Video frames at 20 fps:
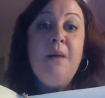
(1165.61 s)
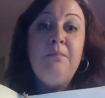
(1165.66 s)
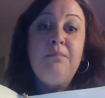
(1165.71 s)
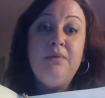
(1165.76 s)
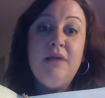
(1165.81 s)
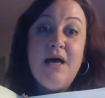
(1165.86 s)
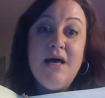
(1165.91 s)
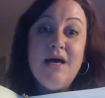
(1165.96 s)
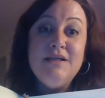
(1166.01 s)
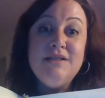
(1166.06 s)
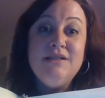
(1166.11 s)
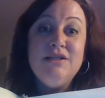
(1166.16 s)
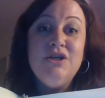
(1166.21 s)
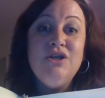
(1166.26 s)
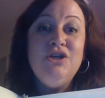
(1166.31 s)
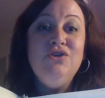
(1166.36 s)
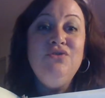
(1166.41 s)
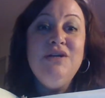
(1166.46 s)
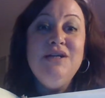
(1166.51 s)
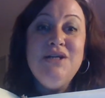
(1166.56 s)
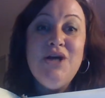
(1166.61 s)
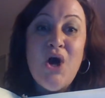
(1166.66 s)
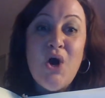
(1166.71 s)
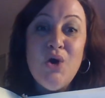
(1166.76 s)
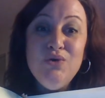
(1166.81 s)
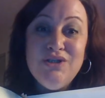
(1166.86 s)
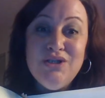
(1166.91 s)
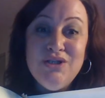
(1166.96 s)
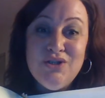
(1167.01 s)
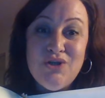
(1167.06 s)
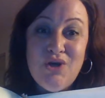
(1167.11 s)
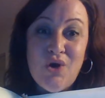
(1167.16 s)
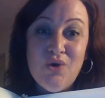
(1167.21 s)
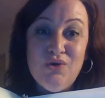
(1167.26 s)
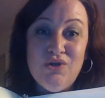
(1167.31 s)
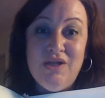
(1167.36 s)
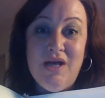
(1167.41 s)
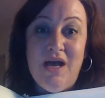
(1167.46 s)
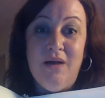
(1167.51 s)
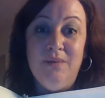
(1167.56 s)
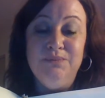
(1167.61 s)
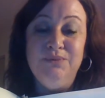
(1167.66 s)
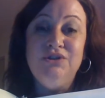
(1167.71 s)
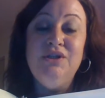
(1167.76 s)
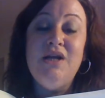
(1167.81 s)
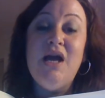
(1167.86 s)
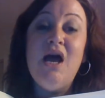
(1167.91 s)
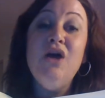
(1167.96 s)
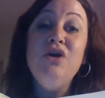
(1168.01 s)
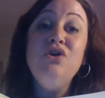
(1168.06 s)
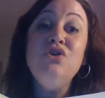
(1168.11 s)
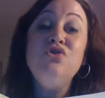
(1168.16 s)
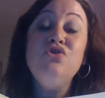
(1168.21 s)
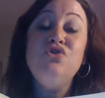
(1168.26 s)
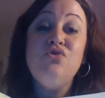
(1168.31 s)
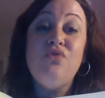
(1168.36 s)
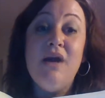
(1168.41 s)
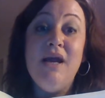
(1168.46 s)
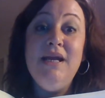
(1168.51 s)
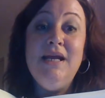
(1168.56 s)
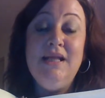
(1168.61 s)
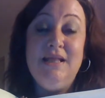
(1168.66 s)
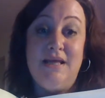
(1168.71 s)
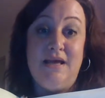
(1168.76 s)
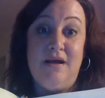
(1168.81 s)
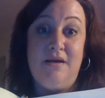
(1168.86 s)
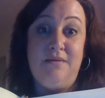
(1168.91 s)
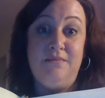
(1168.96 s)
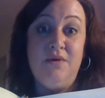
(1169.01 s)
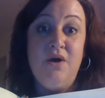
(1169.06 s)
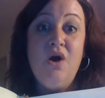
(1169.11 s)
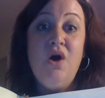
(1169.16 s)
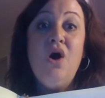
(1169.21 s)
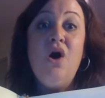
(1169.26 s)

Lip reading: Plus, you need to hostess coach them. So now you're training them.